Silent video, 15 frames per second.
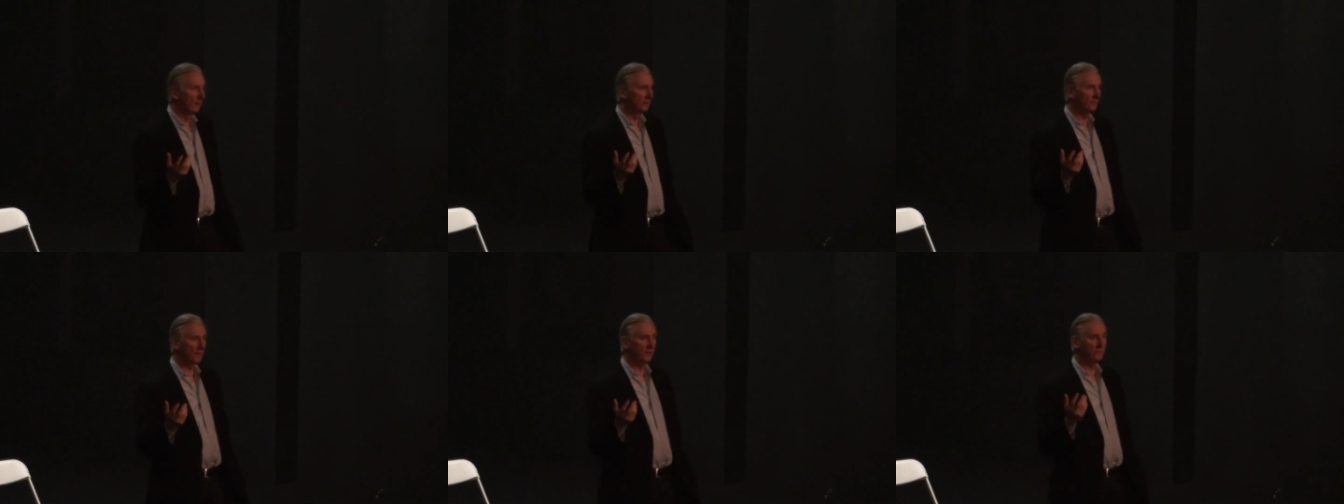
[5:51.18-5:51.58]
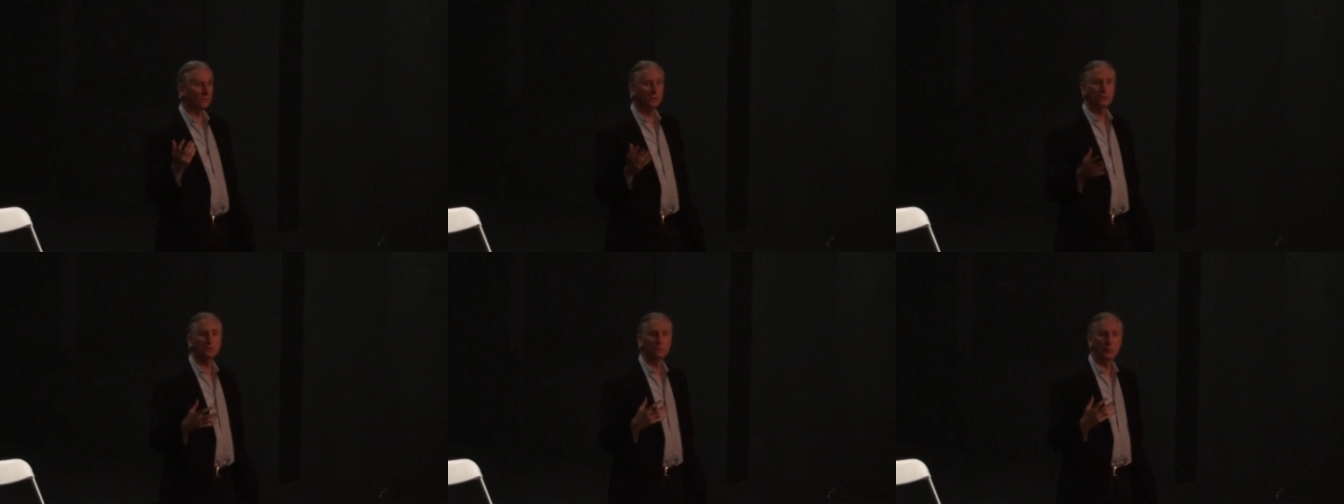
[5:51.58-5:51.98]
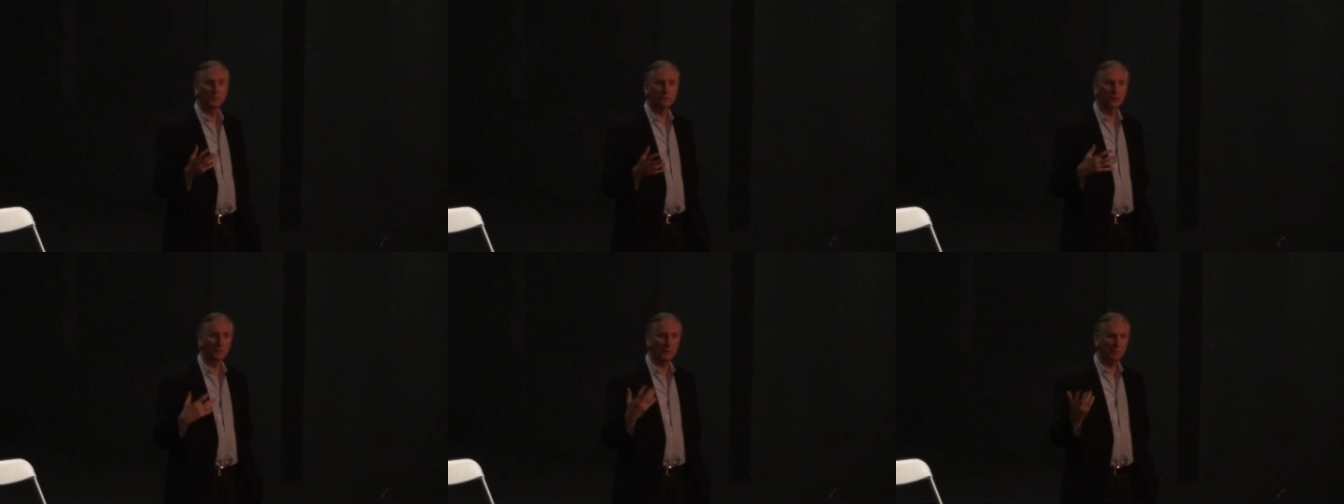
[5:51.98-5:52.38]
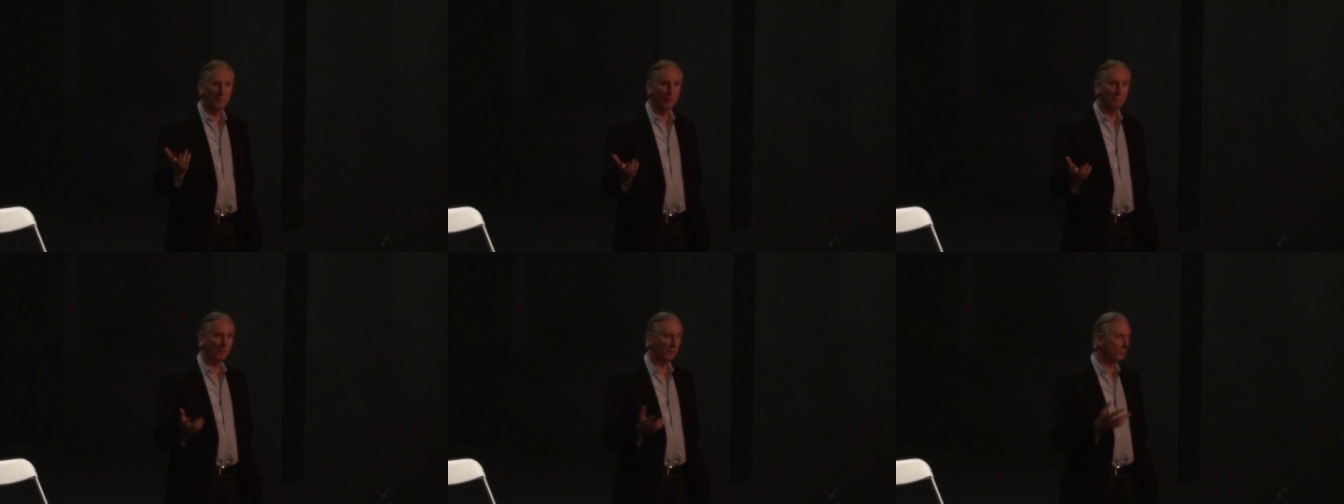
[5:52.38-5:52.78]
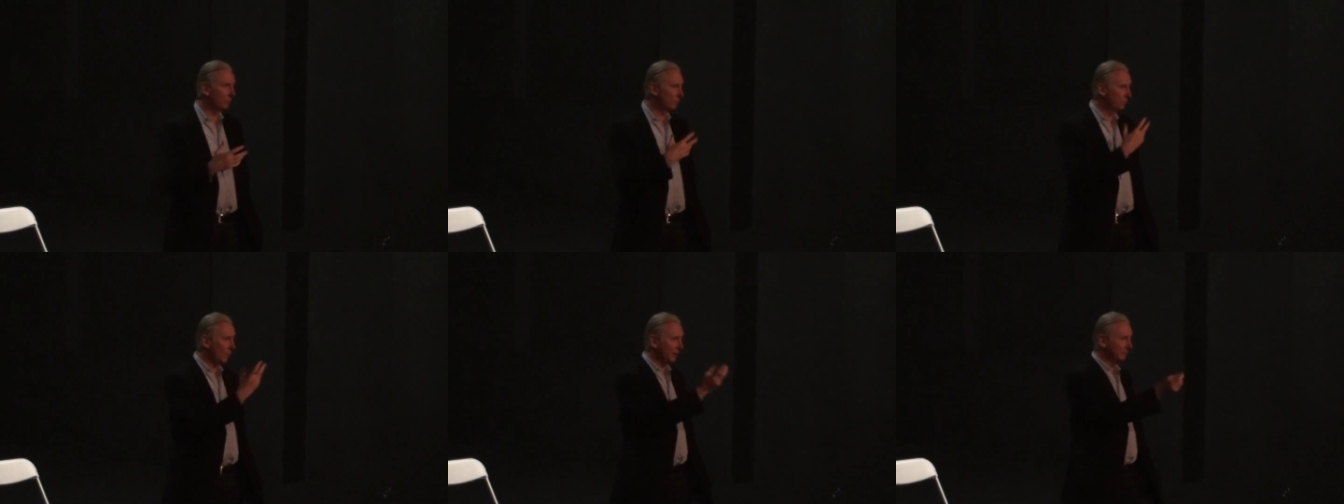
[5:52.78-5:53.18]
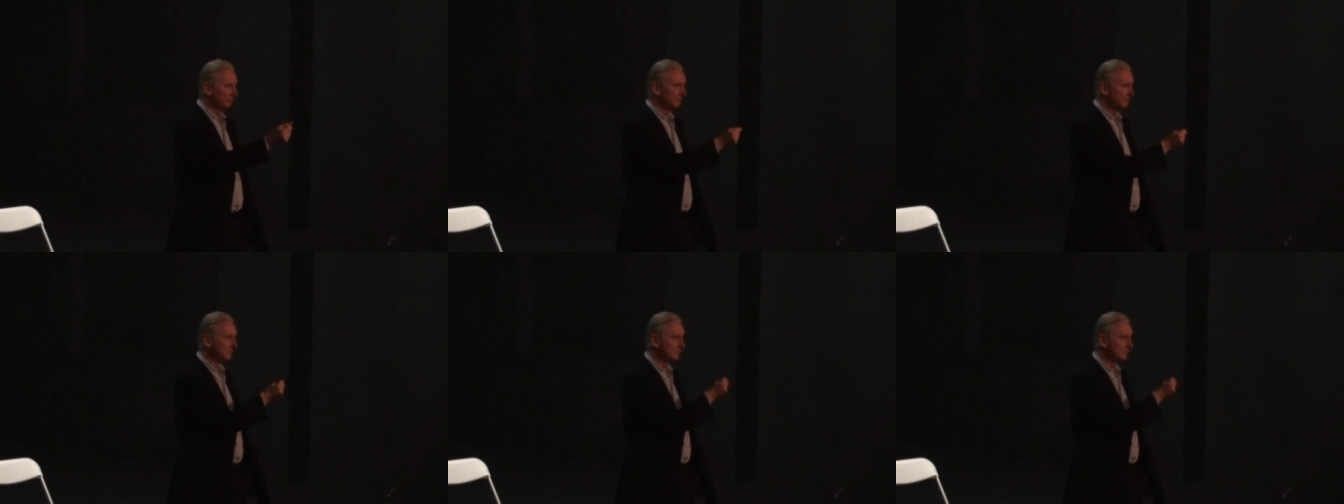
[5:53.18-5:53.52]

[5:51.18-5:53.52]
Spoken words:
as I introduced myself, that my mother was what?